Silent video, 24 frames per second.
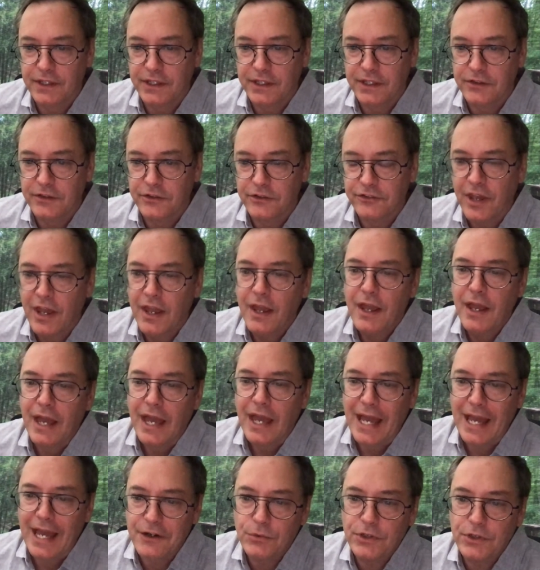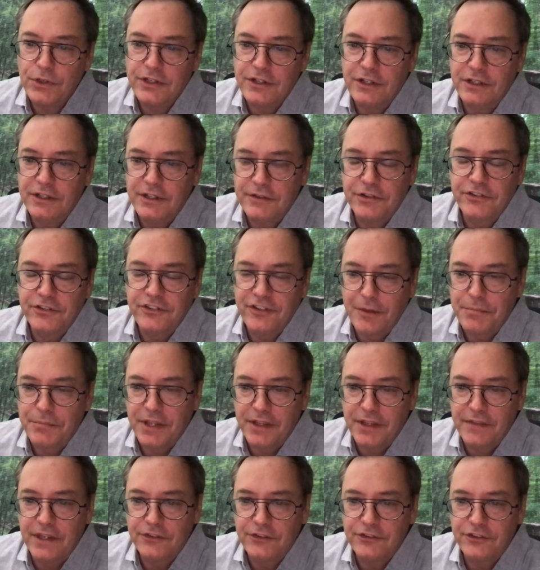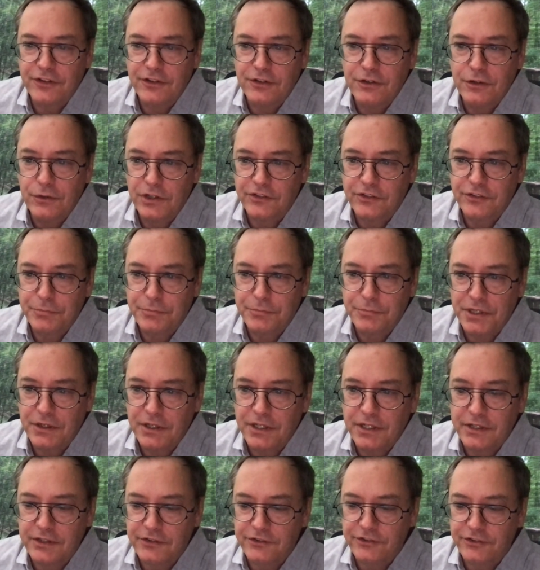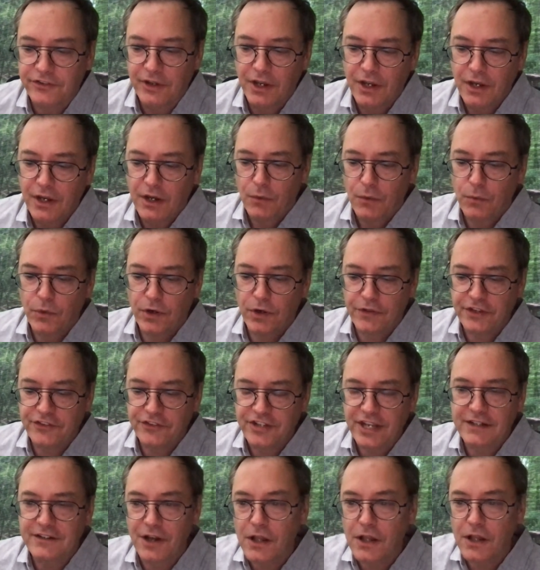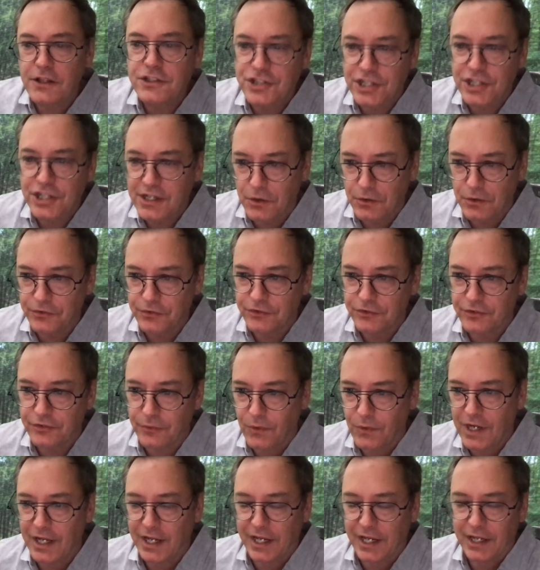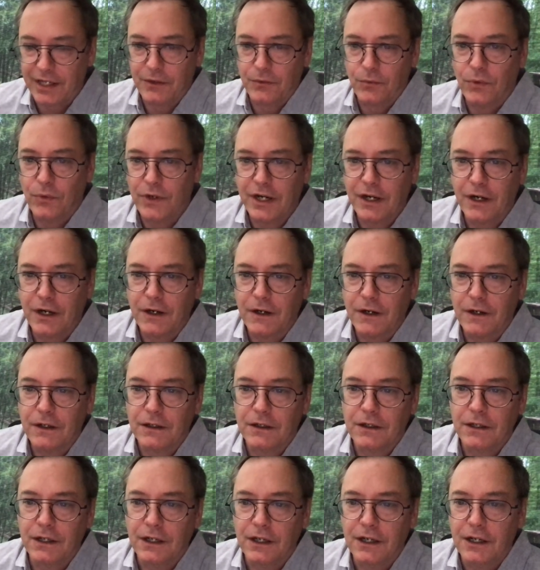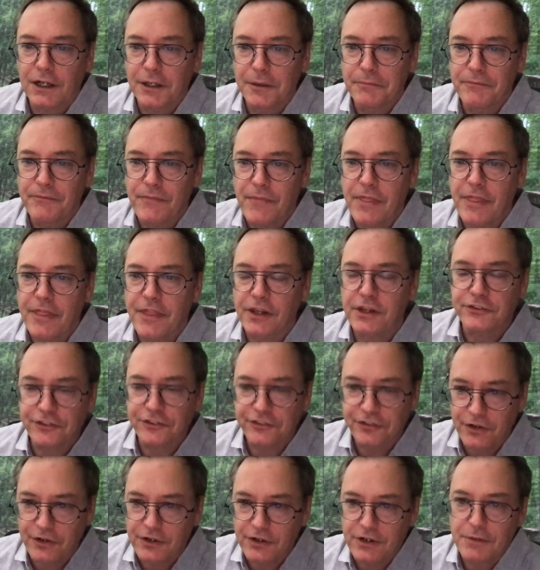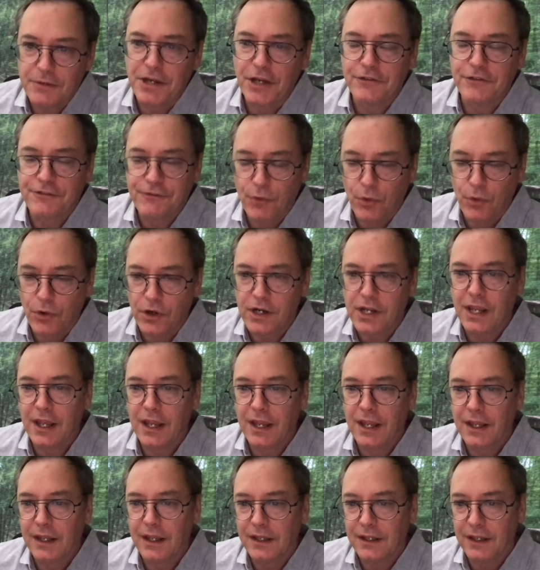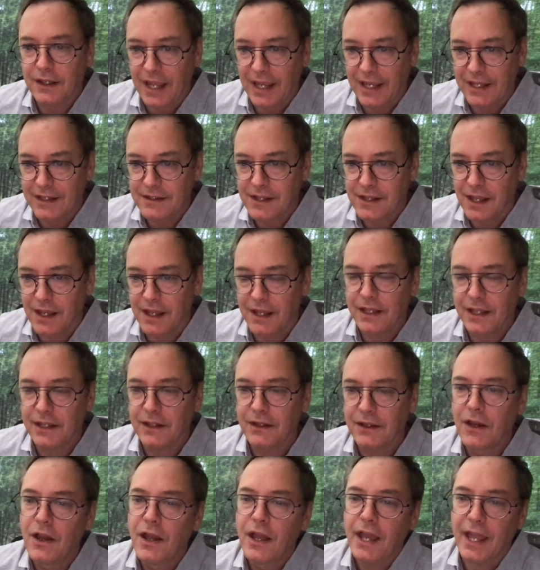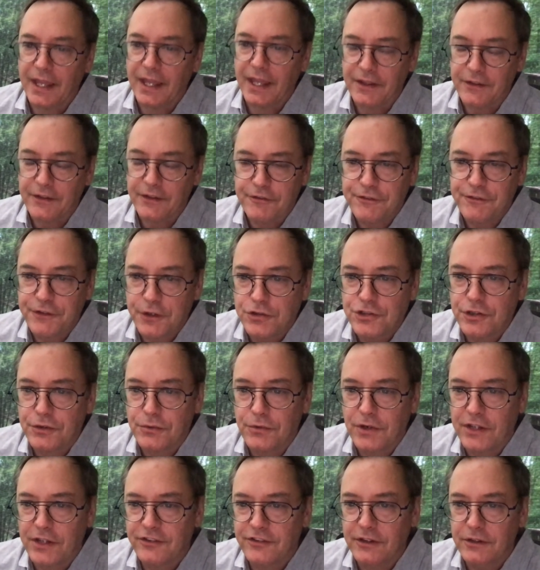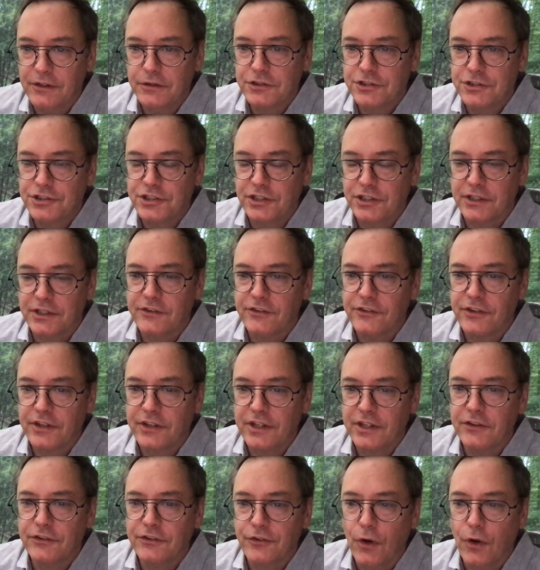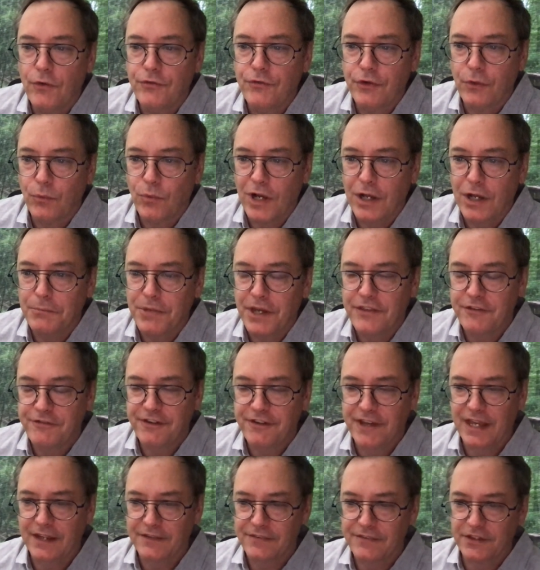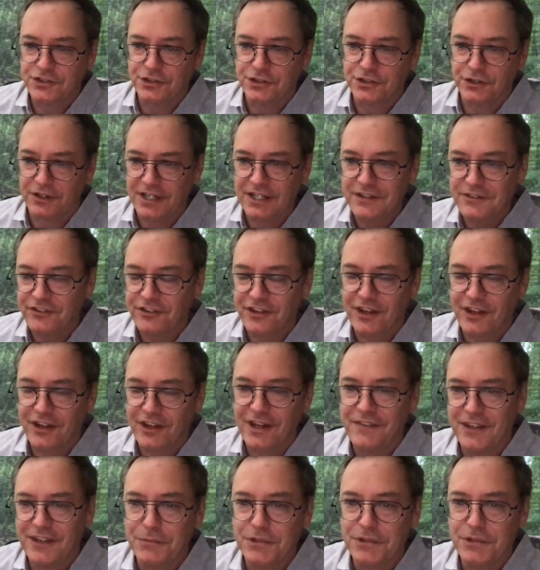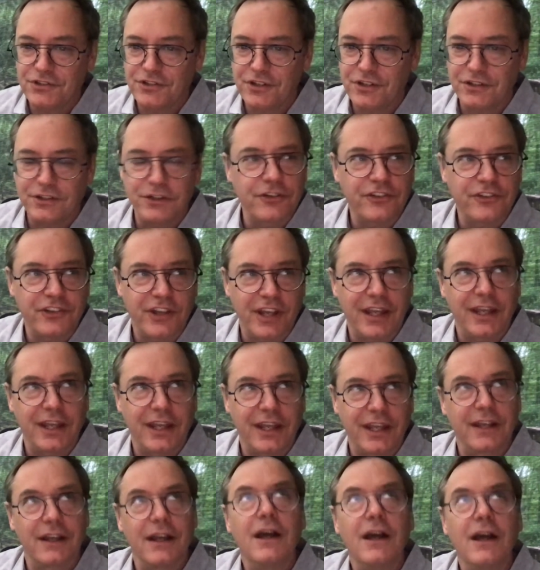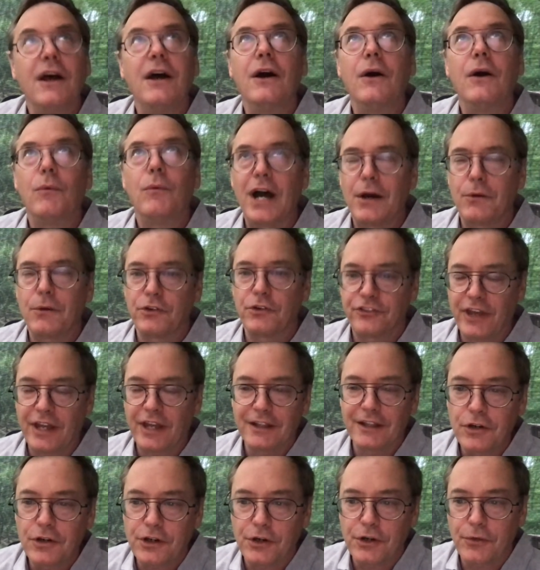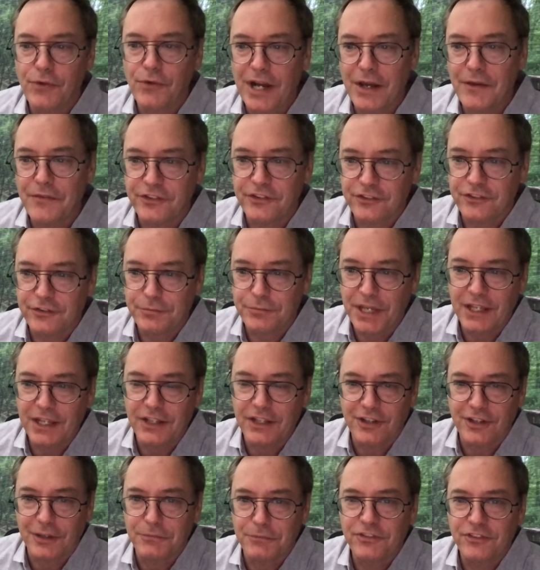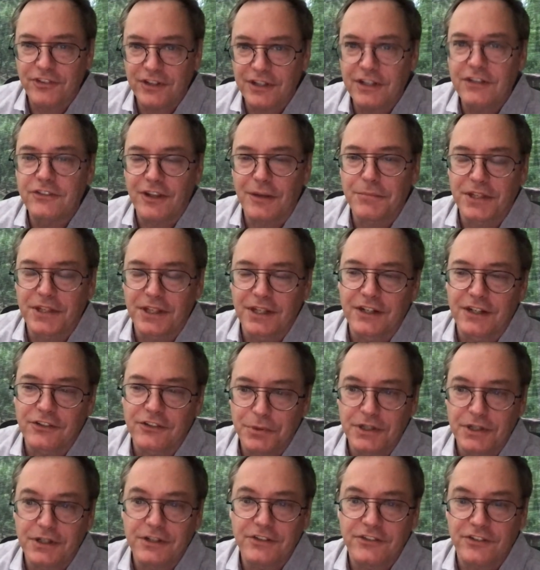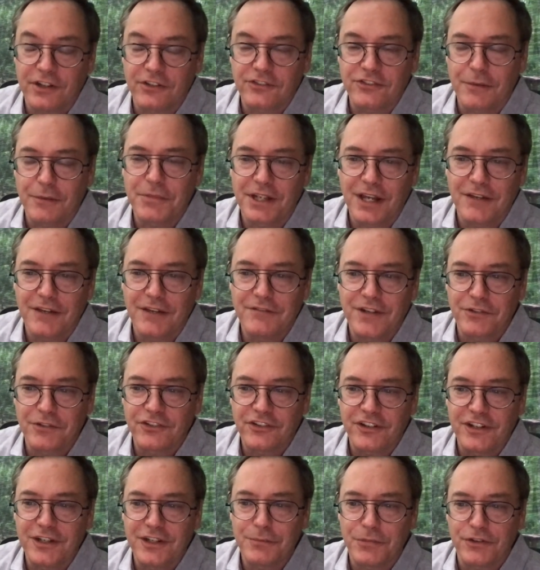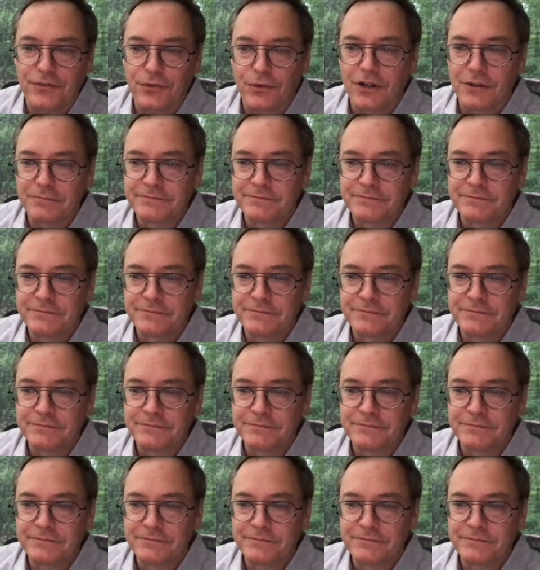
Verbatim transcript: Is how do we deliver something that's a new experience, where the technology goes away, where um, the concern about 4K, 8K, and future resolutions is overwhelmed by the fact that you're inside the image and you're saying, wow, as I look around this space, I'm seeing something and experiencing something I've never seen before.